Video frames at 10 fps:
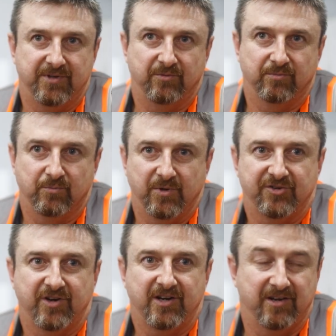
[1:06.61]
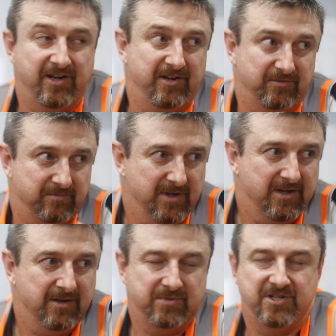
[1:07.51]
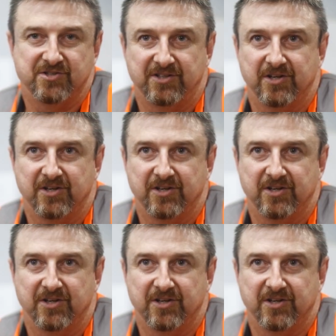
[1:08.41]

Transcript: within Westrack and potentially